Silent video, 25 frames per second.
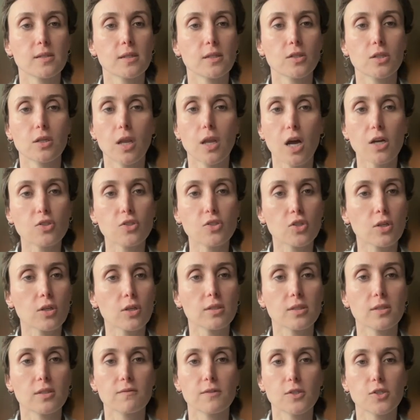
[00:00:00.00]

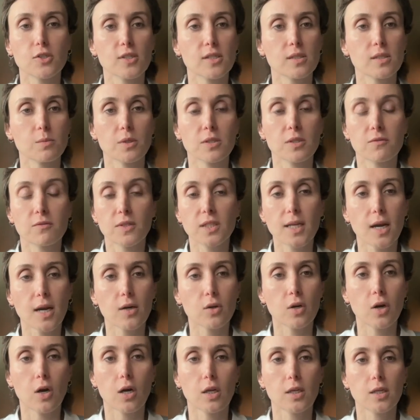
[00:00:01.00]
ideological divisions between our
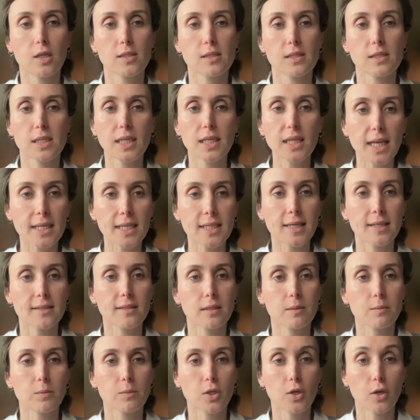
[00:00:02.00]
colleagues in
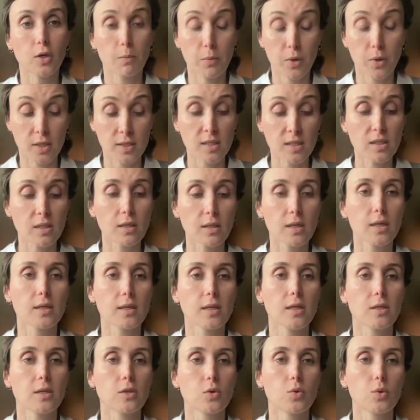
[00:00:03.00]
academia,
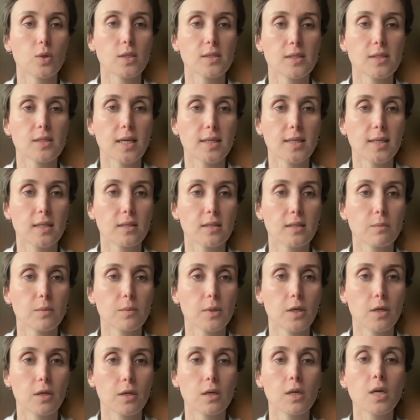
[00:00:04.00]
particularly in US
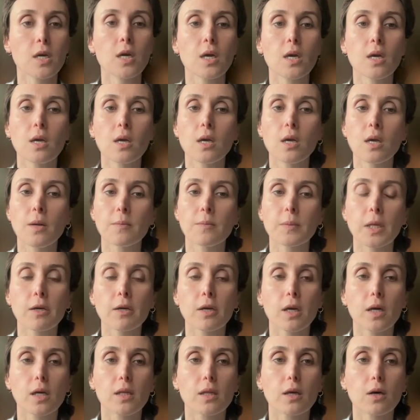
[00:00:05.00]
academia.
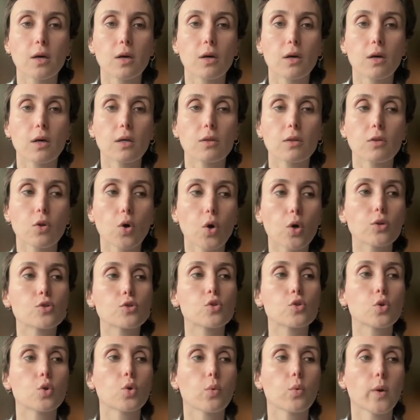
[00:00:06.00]
Those
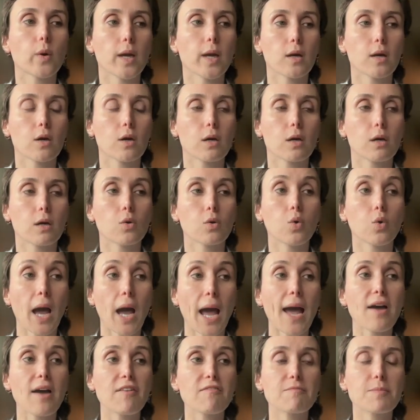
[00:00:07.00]
who
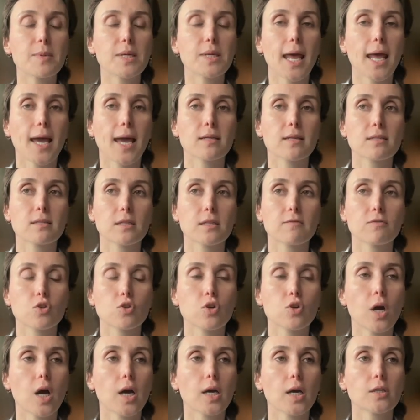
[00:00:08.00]
have been active
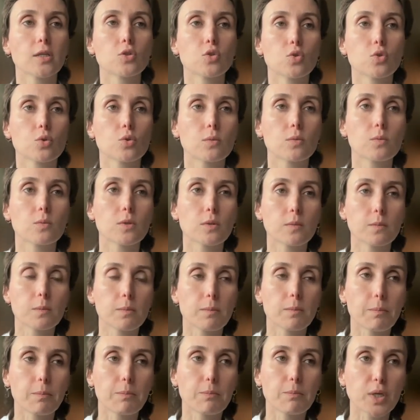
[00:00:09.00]
trying to
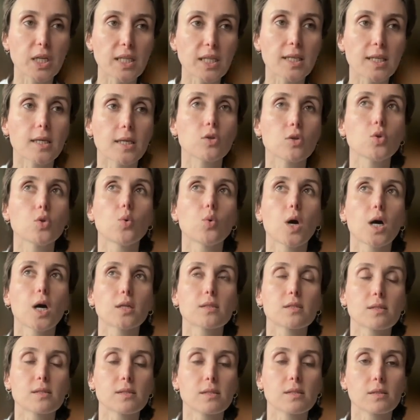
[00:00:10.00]
bring a
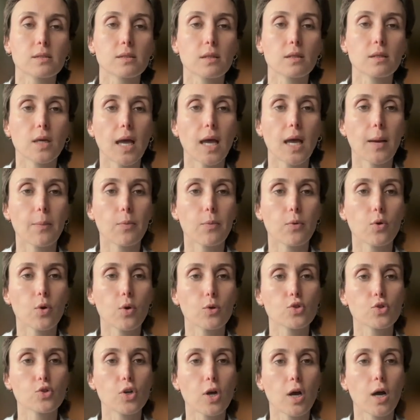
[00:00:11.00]
nuanced
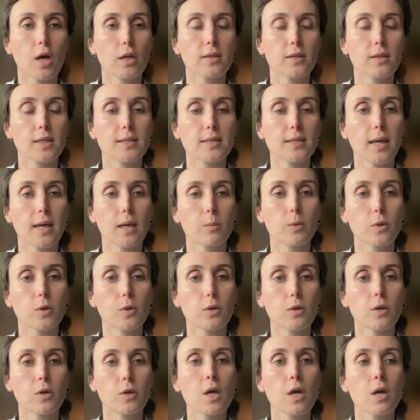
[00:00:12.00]
approach on the
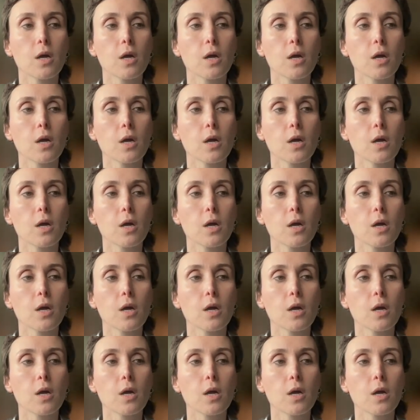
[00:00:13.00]
table.